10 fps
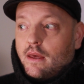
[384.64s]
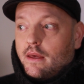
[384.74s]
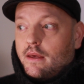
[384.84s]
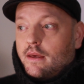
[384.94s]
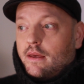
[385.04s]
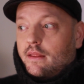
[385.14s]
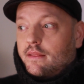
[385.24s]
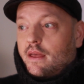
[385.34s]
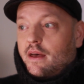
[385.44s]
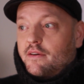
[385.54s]

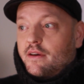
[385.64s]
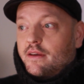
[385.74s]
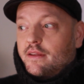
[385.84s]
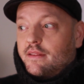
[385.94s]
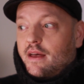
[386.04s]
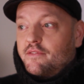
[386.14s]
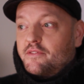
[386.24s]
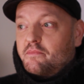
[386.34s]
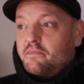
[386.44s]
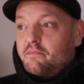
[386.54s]
It
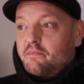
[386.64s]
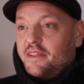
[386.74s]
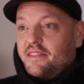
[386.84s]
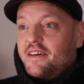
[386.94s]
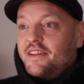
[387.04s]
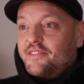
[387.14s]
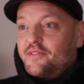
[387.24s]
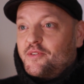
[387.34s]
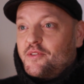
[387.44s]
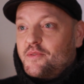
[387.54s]
haven't been that
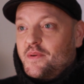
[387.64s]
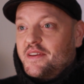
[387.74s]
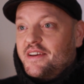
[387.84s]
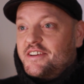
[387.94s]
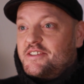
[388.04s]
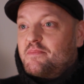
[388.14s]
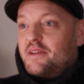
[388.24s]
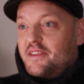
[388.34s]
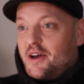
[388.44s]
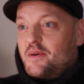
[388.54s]
for 3 years,
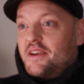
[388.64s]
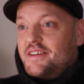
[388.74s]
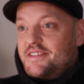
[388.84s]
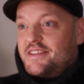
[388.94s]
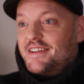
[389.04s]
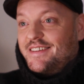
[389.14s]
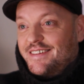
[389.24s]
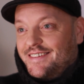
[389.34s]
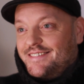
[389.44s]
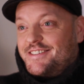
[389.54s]
but now it is.
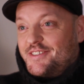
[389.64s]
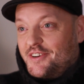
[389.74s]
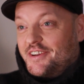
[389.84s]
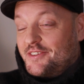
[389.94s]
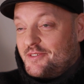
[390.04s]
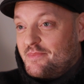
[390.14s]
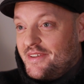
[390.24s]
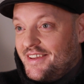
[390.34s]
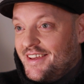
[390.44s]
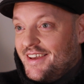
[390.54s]
It's starting to
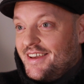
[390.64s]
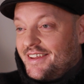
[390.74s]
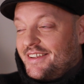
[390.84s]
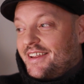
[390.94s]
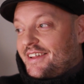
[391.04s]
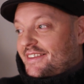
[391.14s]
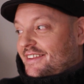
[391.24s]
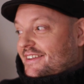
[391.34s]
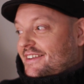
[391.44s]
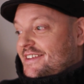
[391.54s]
be that,
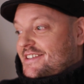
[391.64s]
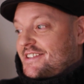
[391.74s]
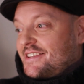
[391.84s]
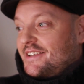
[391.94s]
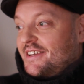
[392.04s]
at least.